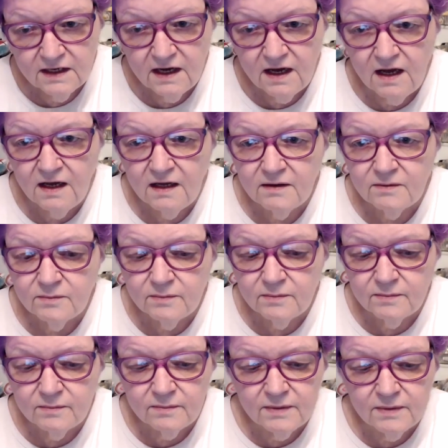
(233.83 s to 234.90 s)

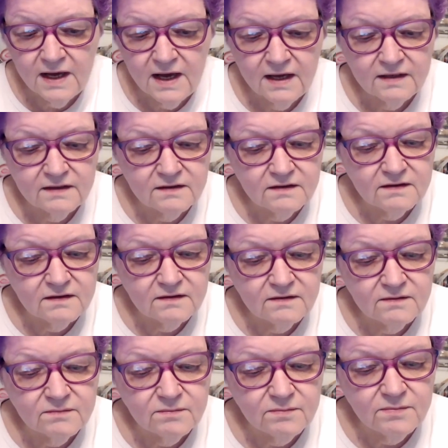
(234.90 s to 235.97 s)
um, and
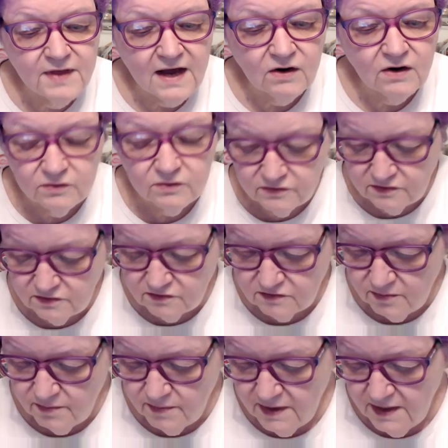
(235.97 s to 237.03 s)
that whole
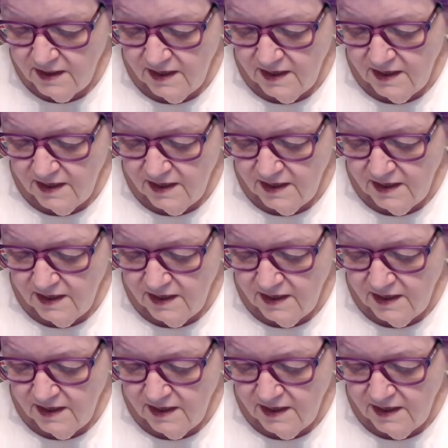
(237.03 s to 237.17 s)
system.